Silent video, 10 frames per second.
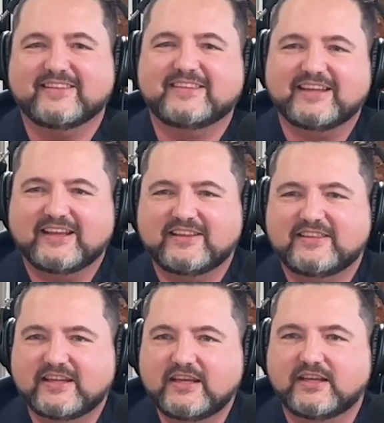
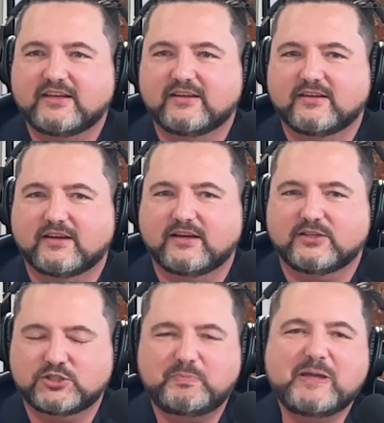Then
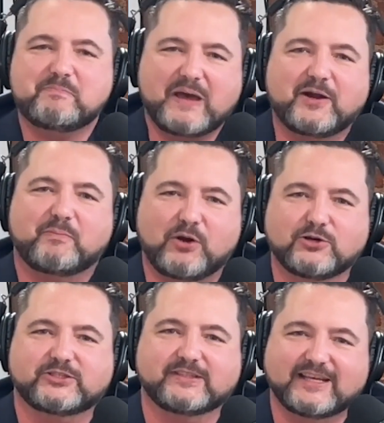just be a better
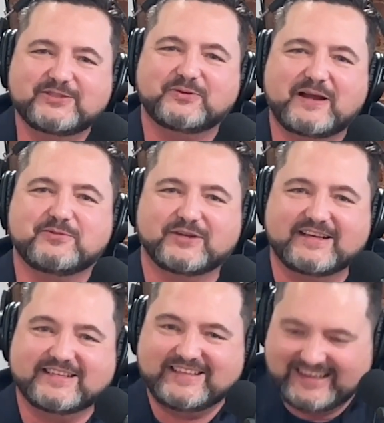person. That's what I'm
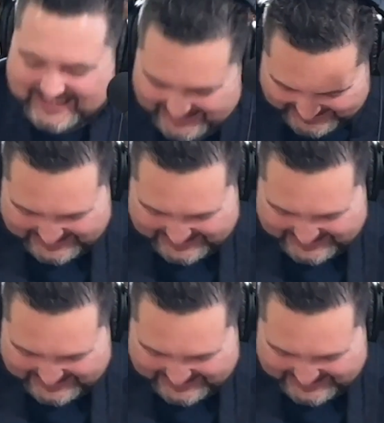trying to say.